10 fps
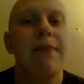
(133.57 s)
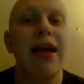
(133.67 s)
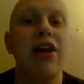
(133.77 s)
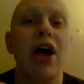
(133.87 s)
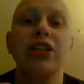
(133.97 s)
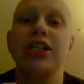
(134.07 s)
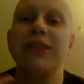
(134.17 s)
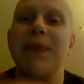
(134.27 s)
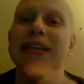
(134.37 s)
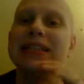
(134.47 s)
my
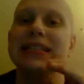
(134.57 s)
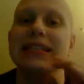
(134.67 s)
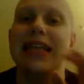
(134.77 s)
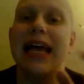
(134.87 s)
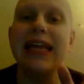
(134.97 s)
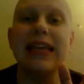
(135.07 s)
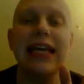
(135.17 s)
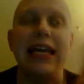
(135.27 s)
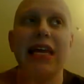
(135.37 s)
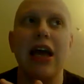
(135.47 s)
nausea's been
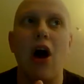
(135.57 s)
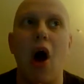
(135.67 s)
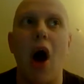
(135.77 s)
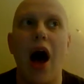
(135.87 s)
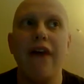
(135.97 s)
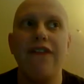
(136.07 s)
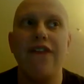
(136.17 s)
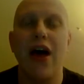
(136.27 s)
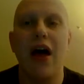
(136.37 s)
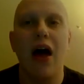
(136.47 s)
slightly
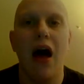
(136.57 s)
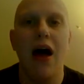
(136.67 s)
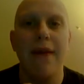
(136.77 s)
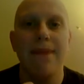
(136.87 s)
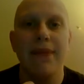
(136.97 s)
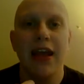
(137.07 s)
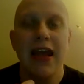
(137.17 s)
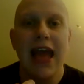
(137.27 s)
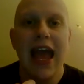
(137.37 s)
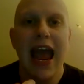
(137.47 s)
off um,
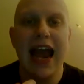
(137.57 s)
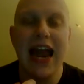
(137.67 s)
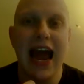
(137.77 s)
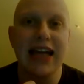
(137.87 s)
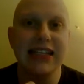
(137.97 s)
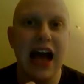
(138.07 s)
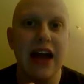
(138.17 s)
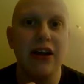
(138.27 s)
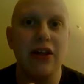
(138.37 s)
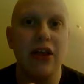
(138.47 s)
and it has
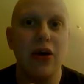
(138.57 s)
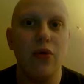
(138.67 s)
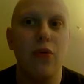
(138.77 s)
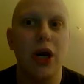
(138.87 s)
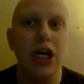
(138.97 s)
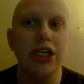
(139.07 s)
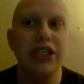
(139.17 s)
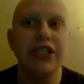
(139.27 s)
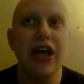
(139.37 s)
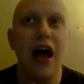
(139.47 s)
gotten a little
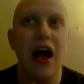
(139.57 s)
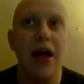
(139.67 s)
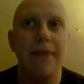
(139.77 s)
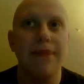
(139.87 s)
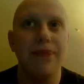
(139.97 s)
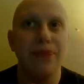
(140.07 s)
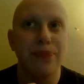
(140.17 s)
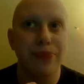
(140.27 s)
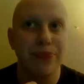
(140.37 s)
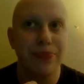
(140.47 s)
worse. Um,
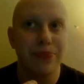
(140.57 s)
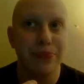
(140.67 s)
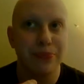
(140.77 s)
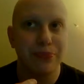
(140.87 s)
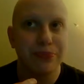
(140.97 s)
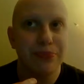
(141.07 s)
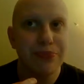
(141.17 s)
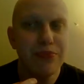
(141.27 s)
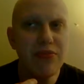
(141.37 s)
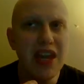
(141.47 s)

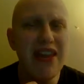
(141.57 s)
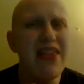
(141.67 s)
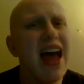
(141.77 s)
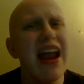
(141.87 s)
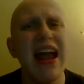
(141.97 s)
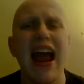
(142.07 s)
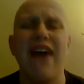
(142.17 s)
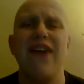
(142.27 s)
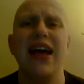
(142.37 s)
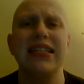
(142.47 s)
and that I
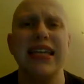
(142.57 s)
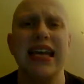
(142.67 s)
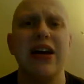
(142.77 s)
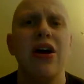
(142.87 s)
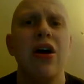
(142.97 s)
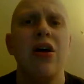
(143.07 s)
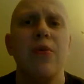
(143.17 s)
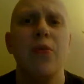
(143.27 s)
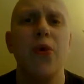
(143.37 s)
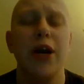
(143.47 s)
have had to take
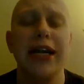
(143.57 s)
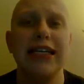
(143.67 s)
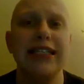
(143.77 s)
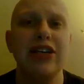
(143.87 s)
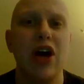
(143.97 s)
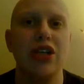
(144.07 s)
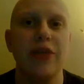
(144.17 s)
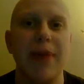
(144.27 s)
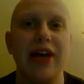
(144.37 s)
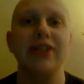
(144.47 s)
more
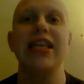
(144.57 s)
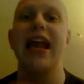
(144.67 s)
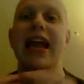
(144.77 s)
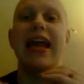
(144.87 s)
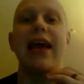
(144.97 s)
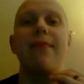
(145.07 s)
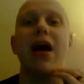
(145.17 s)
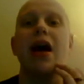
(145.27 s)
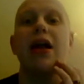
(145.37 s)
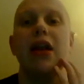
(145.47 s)
anti-nausea pills and I am
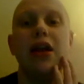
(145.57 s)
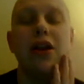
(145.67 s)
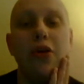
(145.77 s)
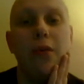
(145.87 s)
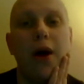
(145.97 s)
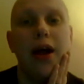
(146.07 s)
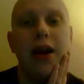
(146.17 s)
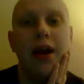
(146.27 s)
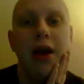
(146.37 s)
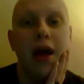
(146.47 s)
on a new
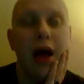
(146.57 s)
one.